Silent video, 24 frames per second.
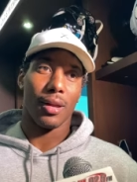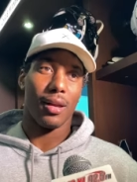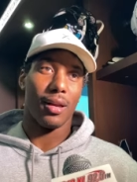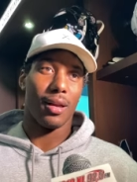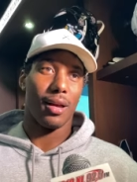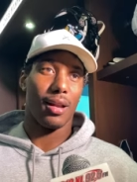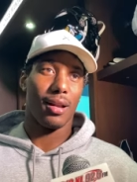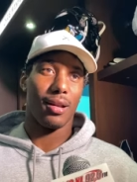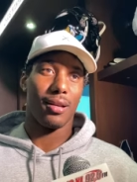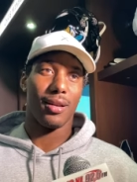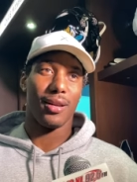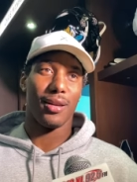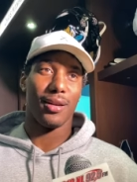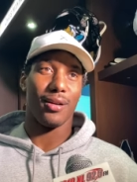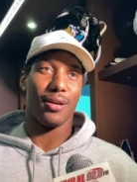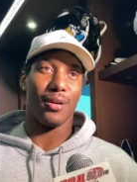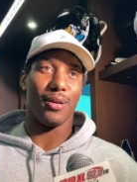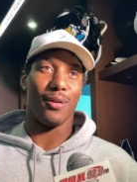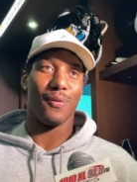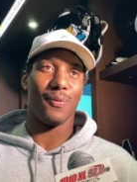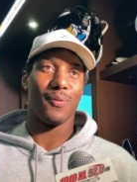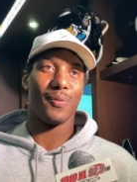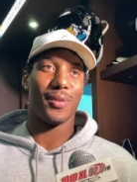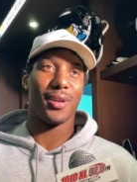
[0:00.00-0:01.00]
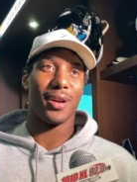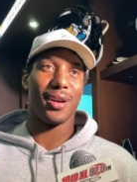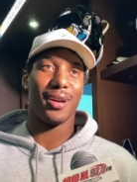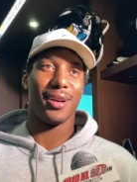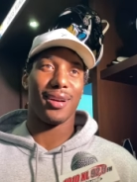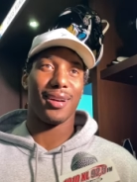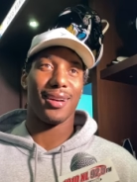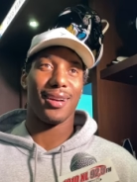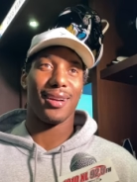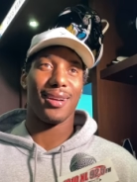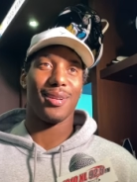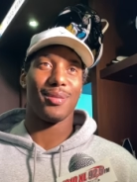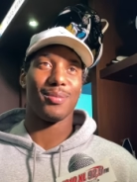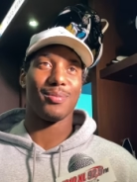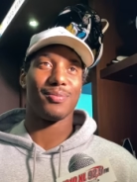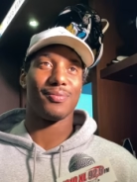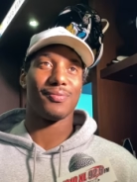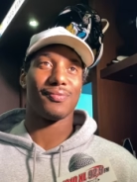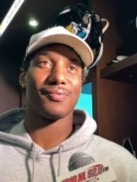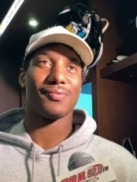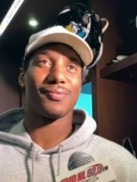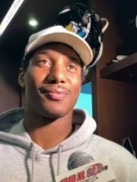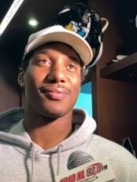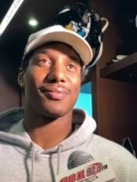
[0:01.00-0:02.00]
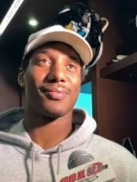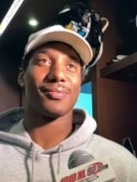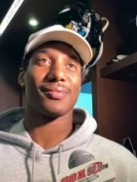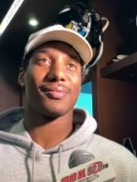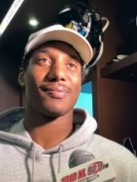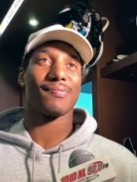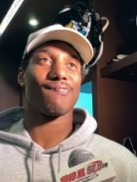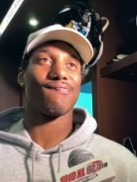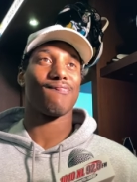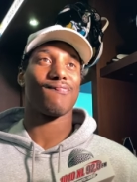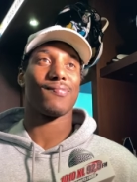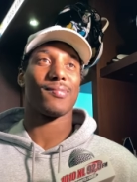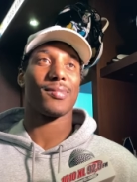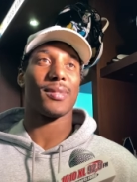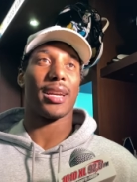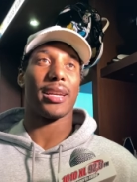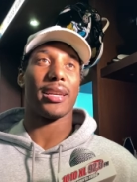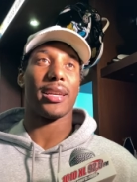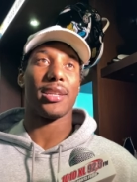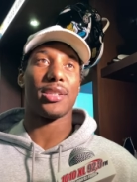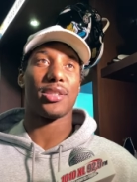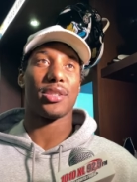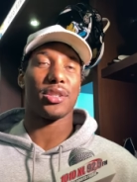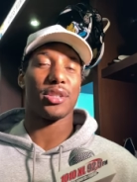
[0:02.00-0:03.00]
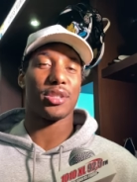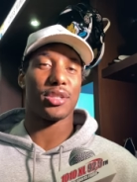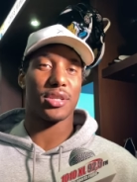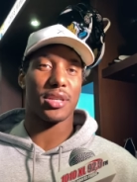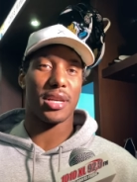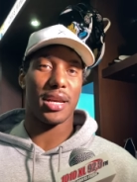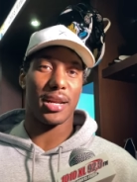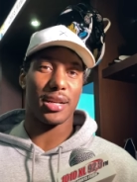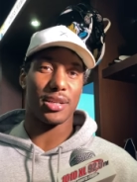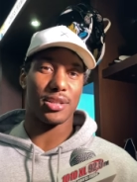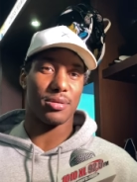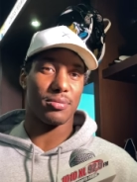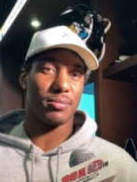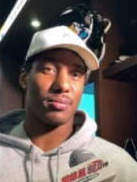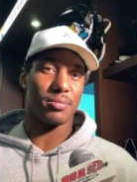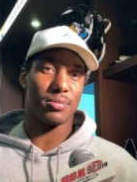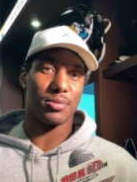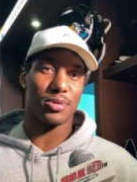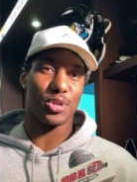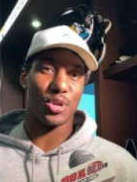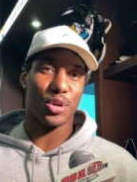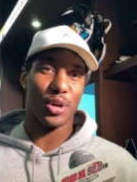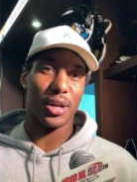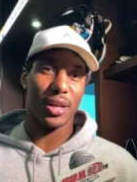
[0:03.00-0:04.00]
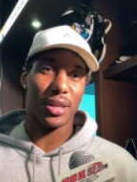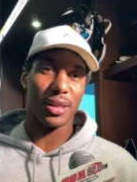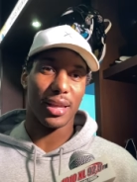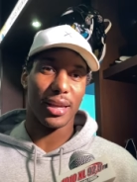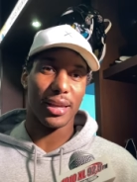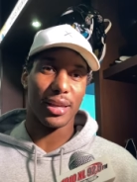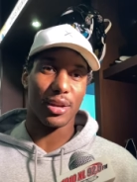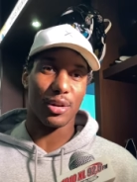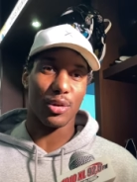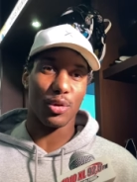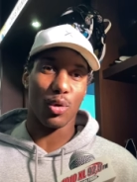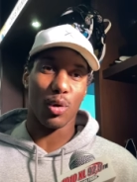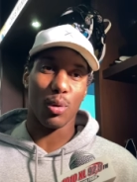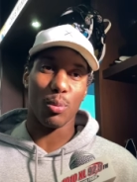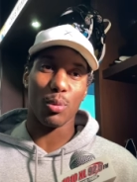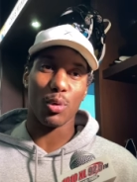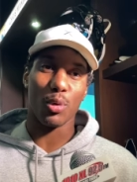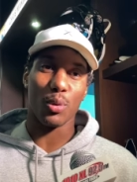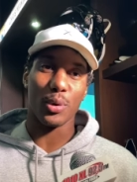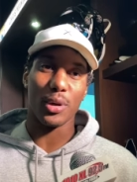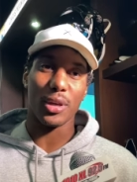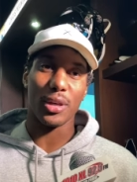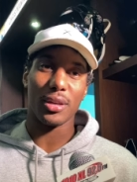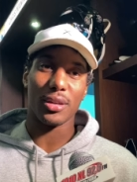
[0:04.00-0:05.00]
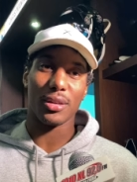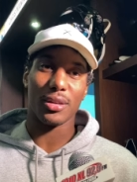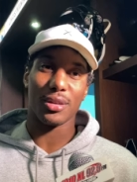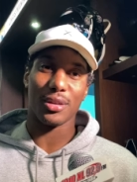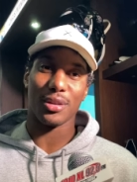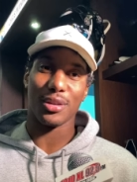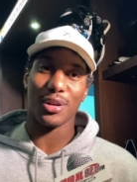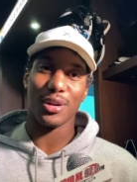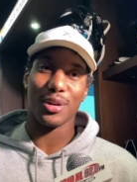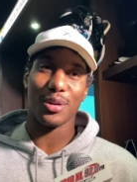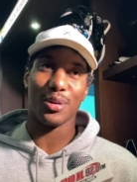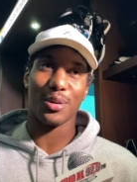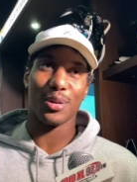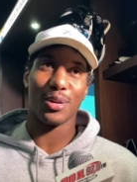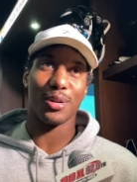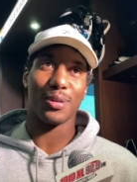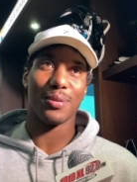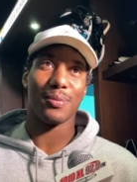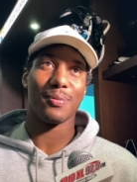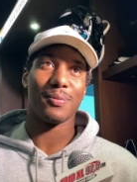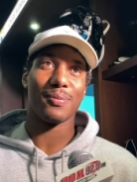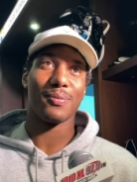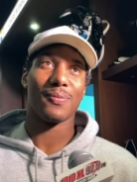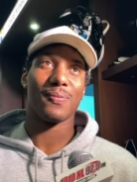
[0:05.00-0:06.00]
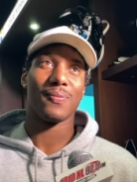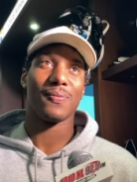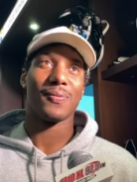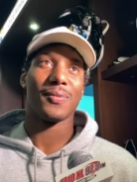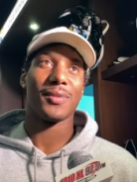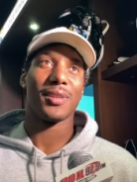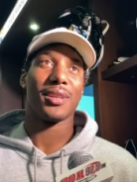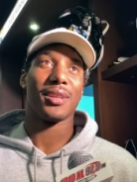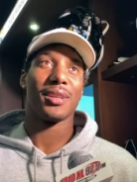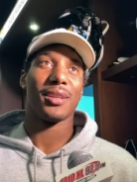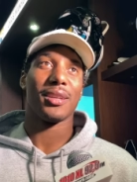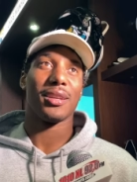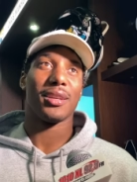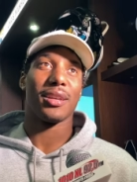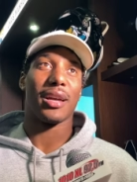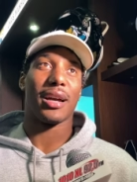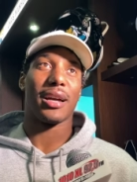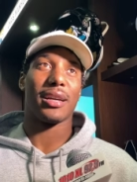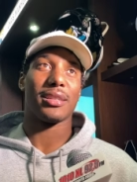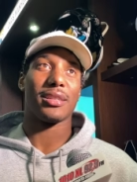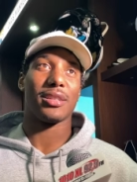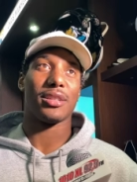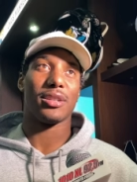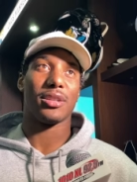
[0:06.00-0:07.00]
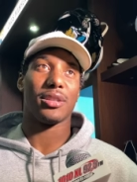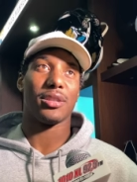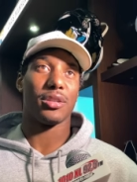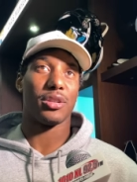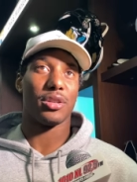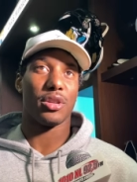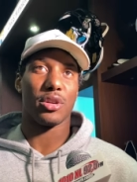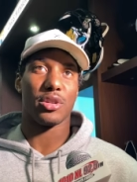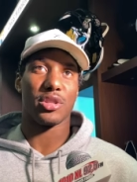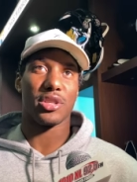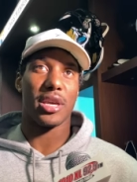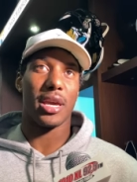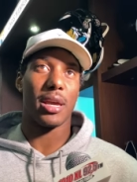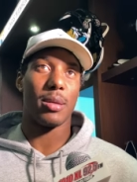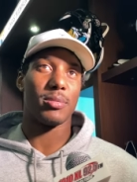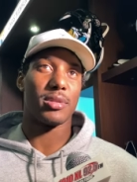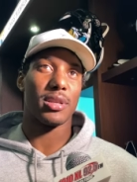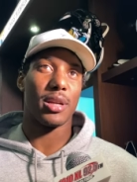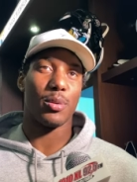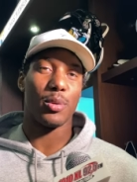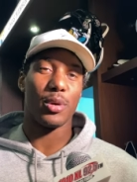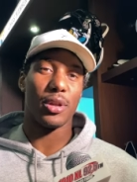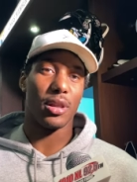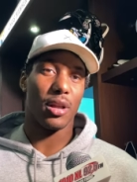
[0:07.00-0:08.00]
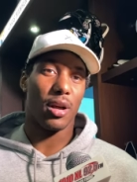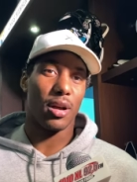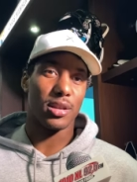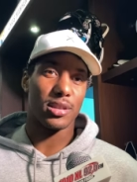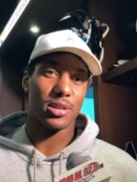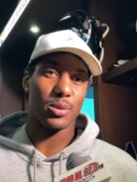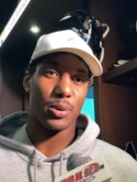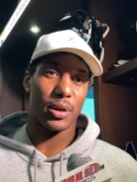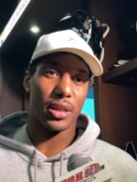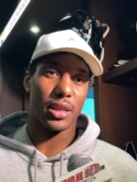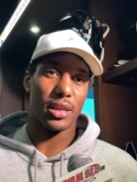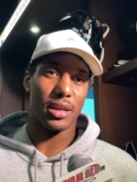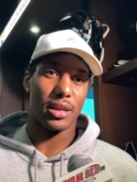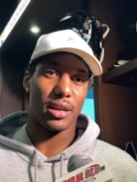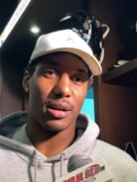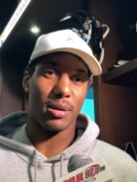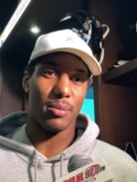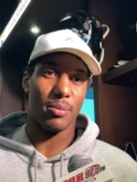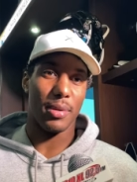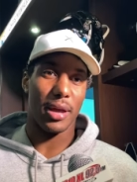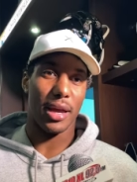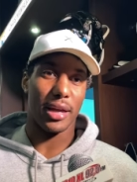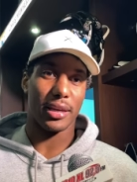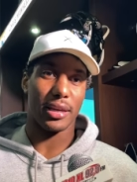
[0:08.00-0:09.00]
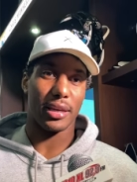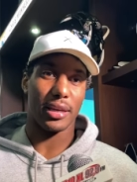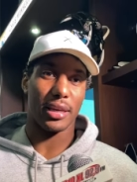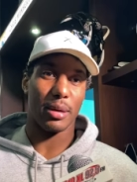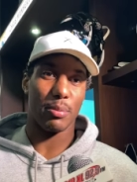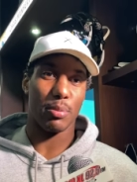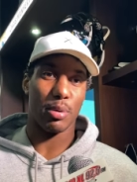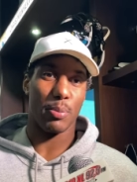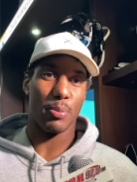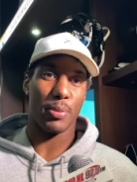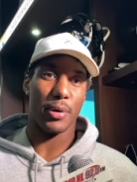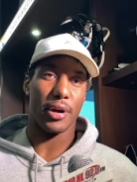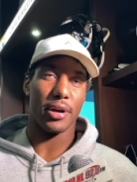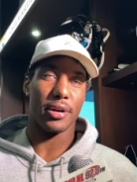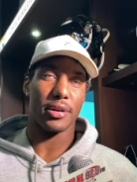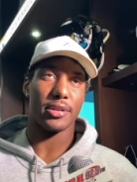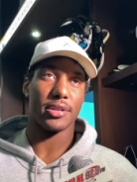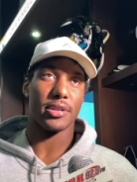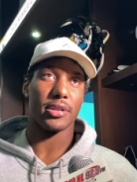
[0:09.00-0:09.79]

I don't know. Uh, I guess you just got to treat it like a normal week, you know. Or uh, there's games that we lost and we had to come back and get prepared.